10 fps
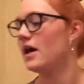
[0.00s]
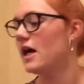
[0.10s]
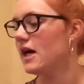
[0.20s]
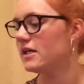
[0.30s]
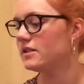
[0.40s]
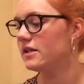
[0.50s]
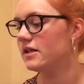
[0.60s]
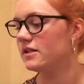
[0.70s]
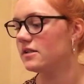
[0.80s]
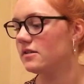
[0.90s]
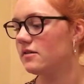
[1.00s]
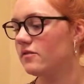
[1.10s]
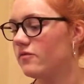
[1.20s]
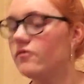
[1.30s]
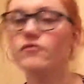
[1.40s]
adding it
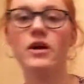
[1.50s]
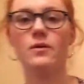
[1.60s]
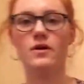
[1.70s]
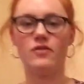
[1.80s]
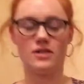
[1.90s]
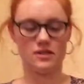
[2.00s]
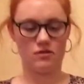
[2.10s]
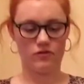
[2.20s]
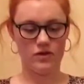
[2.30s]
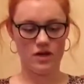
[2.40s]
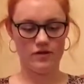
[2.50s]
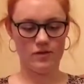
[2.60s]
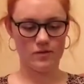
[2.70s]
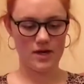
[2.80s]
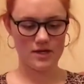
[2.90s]
right where you've added the green
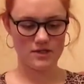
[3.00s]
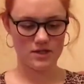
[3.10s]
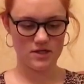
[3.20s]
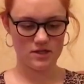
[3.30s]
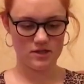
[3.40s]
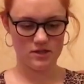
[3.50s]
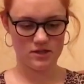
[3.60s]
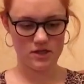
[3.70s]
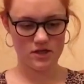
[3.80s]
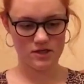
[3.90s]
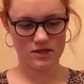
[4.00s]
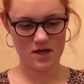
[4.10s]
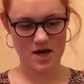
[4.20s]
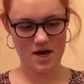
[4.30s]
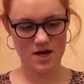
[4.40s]
around the edges, just
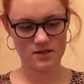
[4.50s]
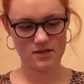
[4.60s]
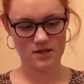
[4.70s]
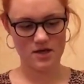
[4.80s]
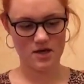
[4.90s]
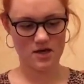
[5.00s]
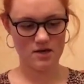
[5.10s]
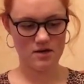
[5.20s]
to add that